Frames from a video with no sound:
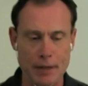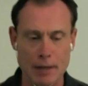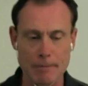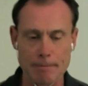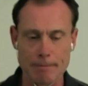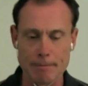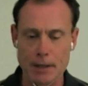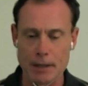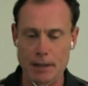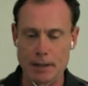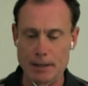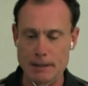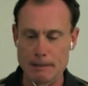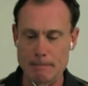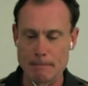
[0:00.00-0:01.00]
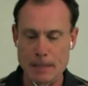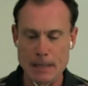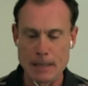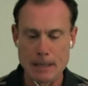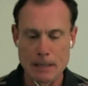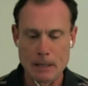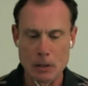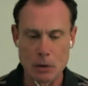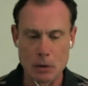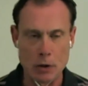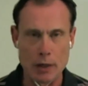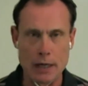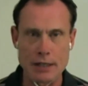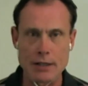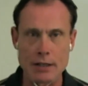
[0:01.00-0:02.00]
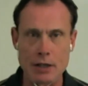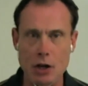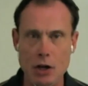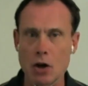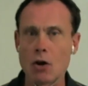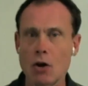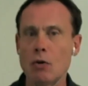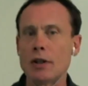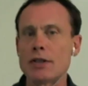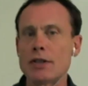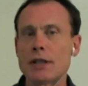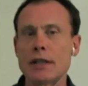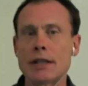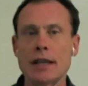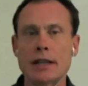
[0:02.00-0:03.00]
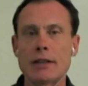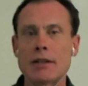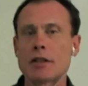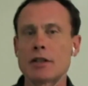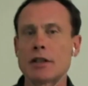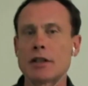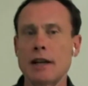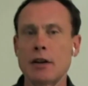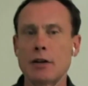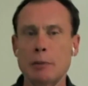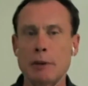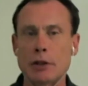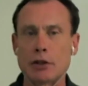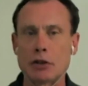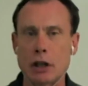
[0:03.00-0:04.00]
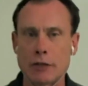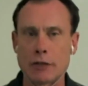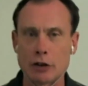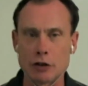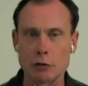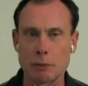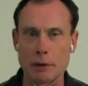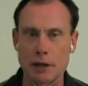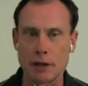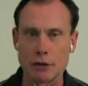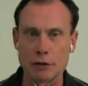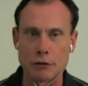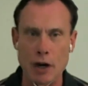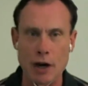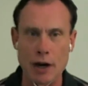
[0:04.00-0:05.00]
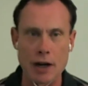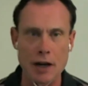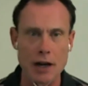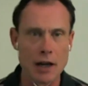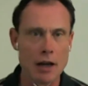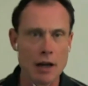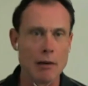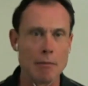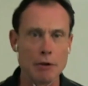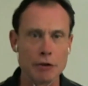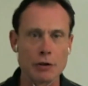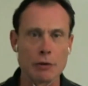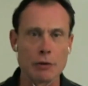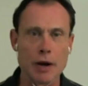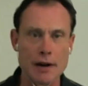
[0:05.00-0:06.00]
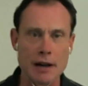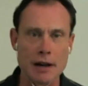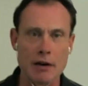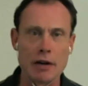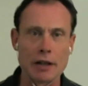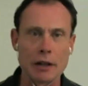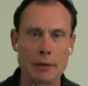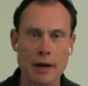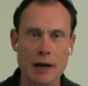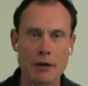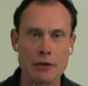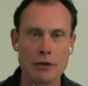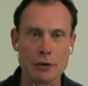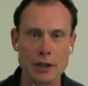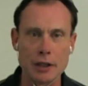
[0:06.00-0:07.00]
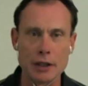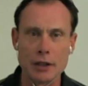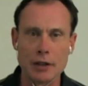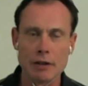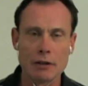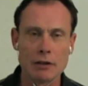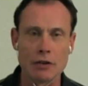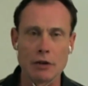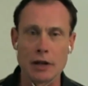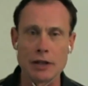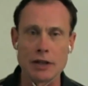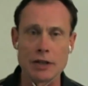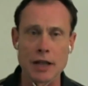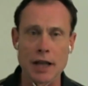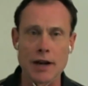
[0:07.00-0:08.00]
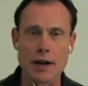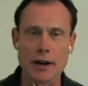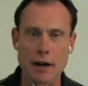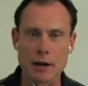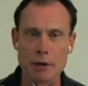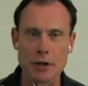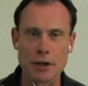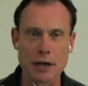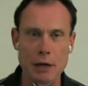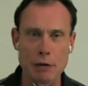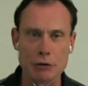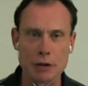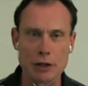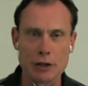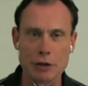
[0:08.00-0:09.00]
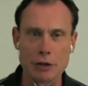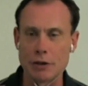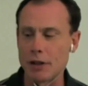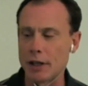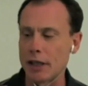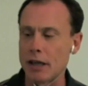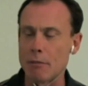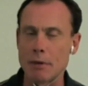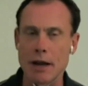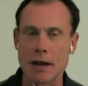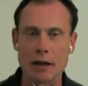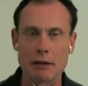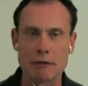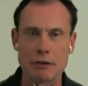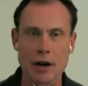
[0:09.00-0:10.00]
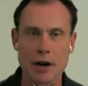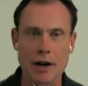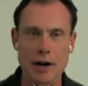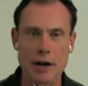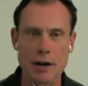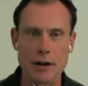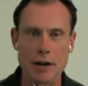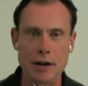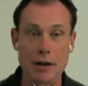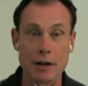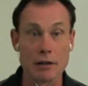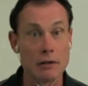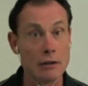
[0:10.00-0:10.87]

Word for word: Yeah. Um, or I see, oh, let's see, that that uh, special offer expires Friday. I'm busy right now. I'll get around to it. So I decided that on Monday I was going to do it. Then I came back on Friday and I did it.